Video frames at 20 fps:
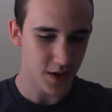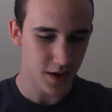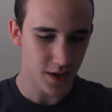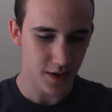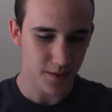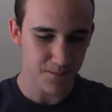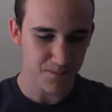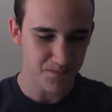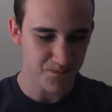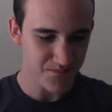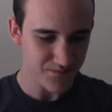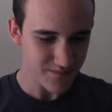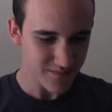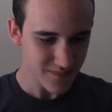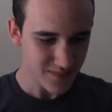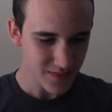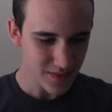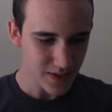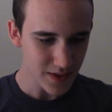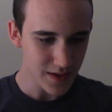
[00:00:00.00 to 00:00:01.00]

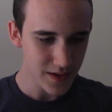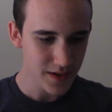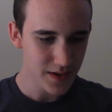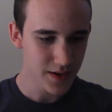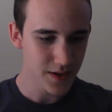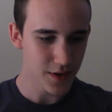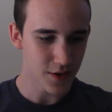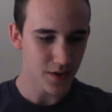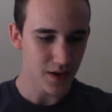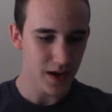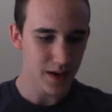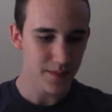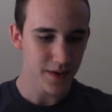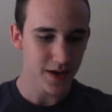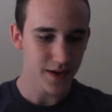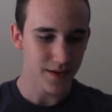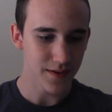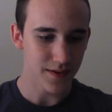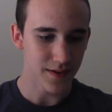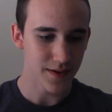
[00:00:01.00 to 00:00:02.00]
You know, I
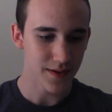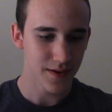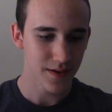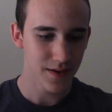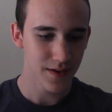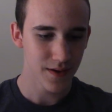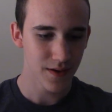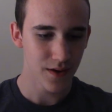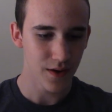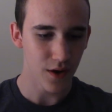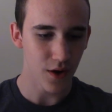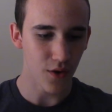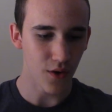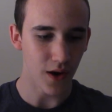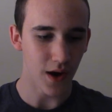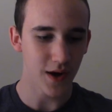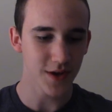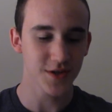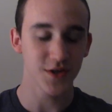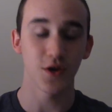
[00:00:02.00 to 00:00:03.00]
mean, oh,
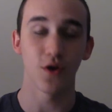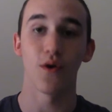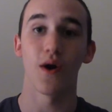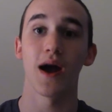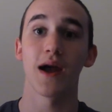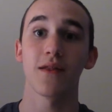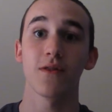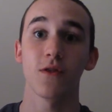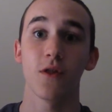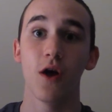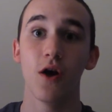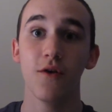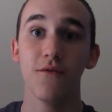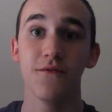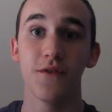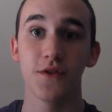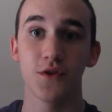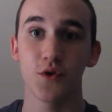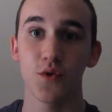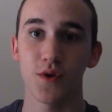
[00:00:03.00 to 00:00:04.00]
also, I
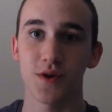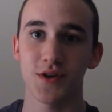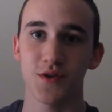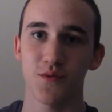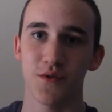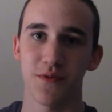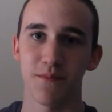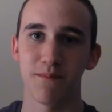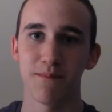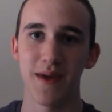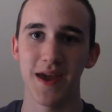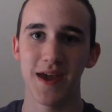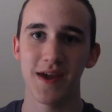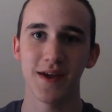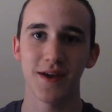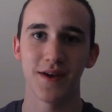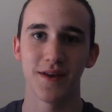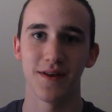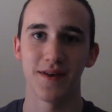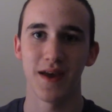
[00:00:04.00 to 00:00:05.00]
love the twist with
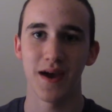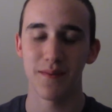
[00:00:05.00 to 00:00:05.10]
Megan.